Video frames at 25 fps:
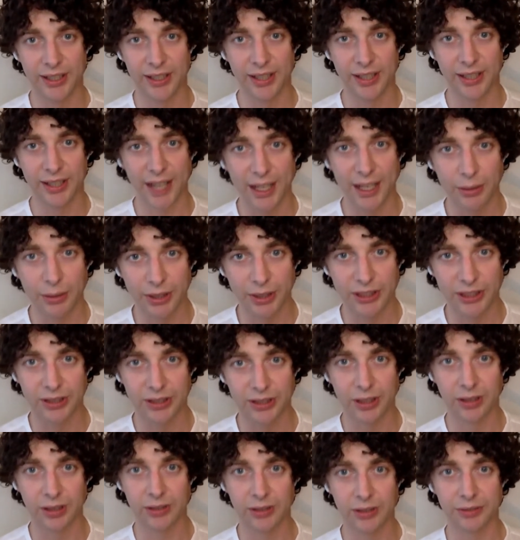language
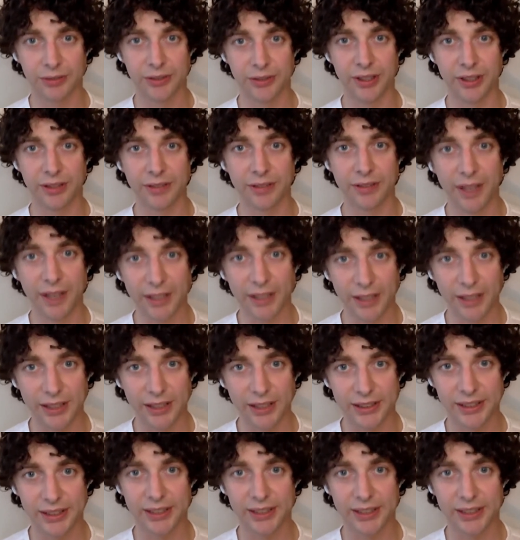of the fungus.